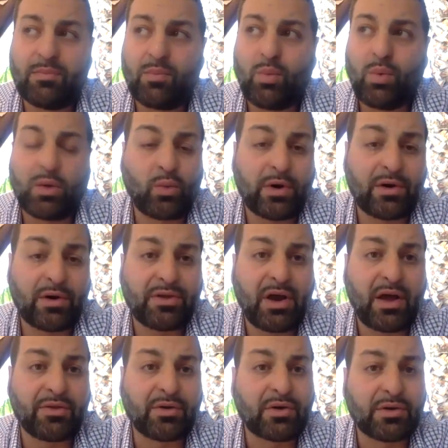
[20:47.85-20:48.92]
one way or the
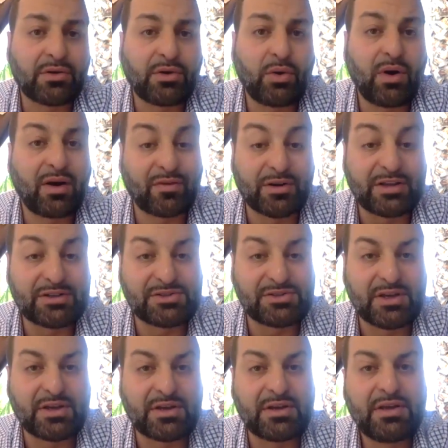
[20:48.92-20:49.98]
other, whoever gets
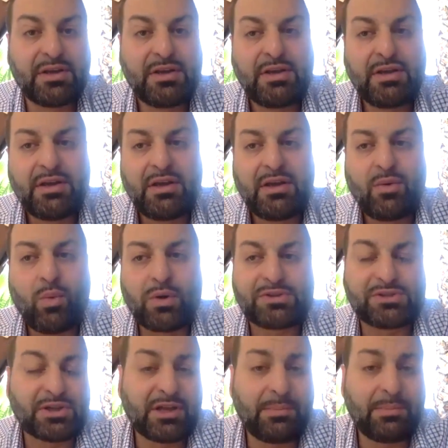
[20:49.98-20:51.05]
in,
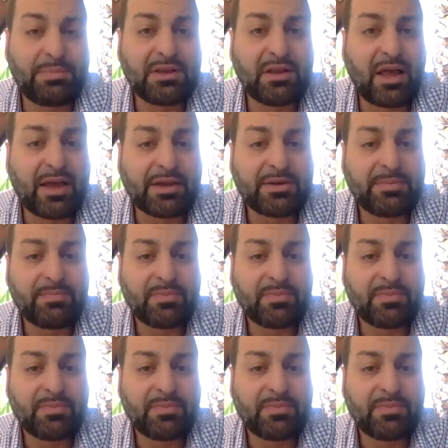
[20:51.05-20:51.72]
what's it going to be like?